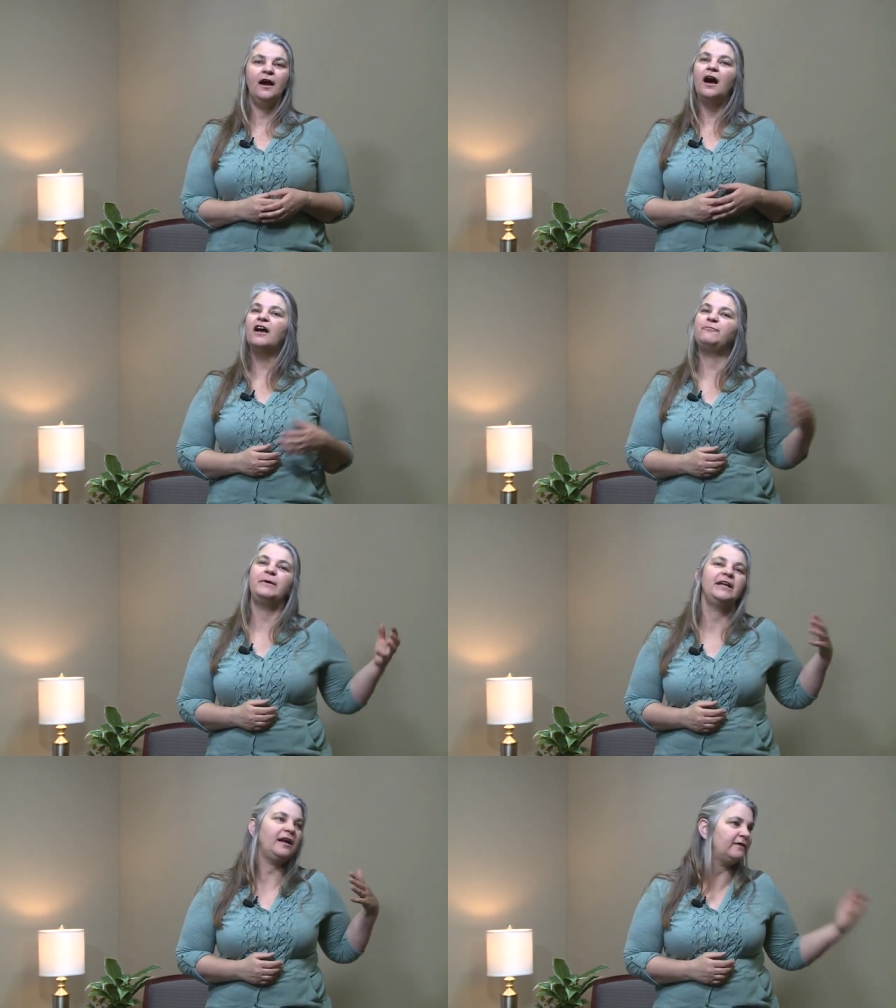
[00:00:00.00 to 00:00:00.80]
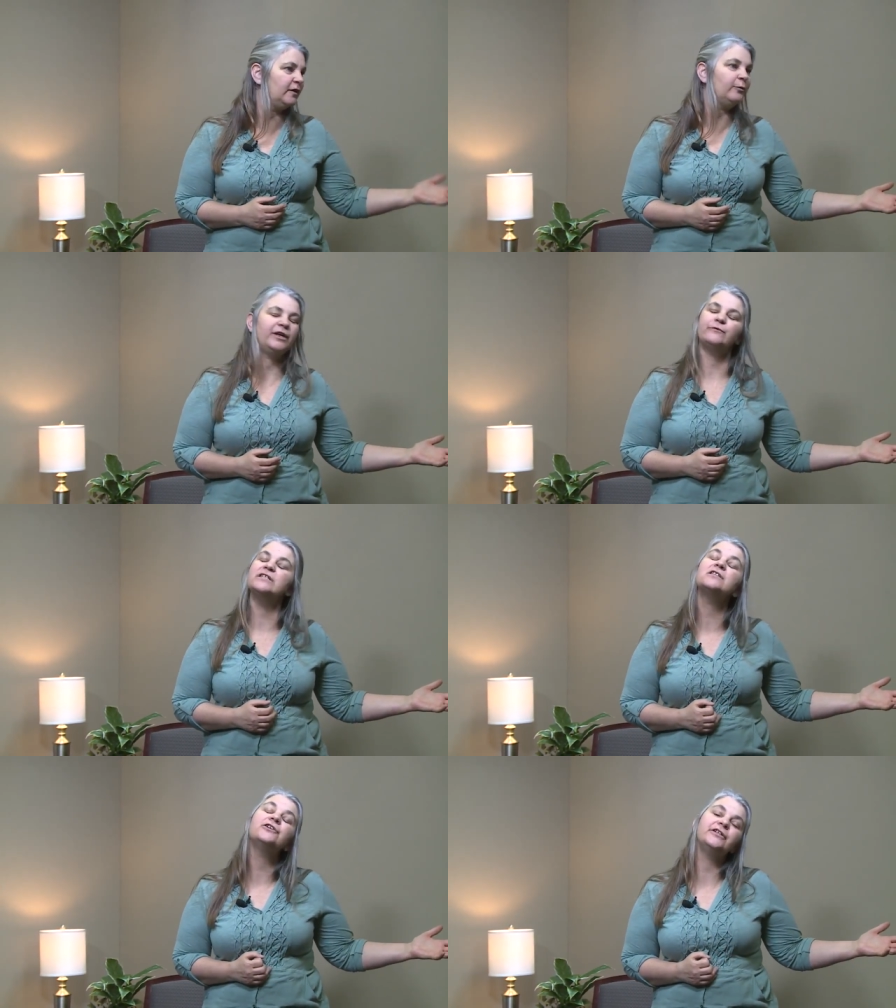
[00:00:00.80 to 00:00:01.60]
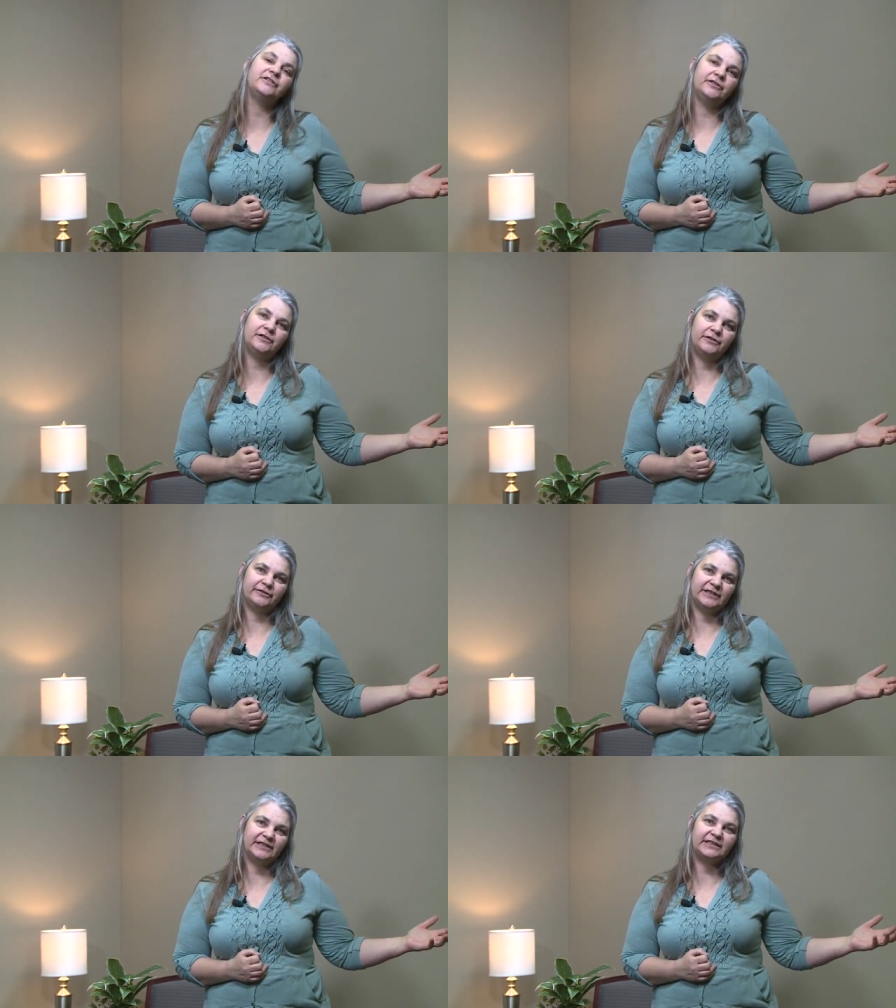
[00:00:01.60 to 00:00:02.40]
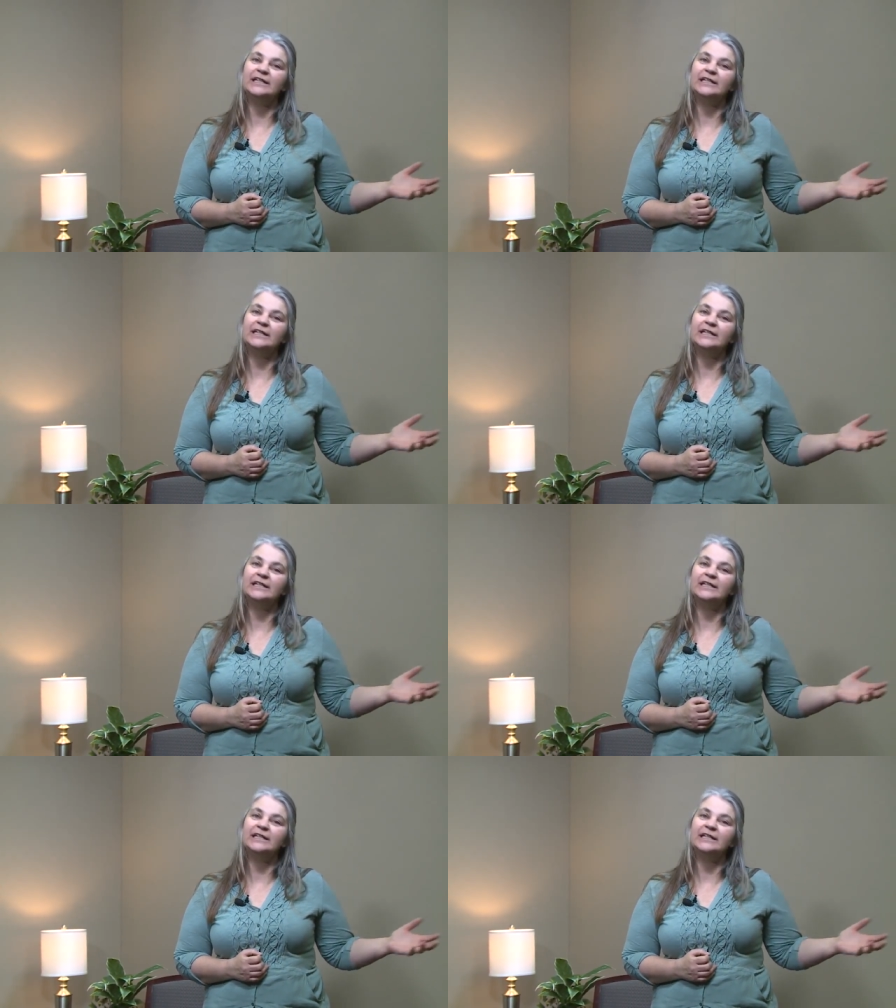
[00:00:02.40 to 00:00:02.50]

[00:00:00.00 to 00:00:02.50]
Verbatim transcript: I've been out there when it was 32 degrees.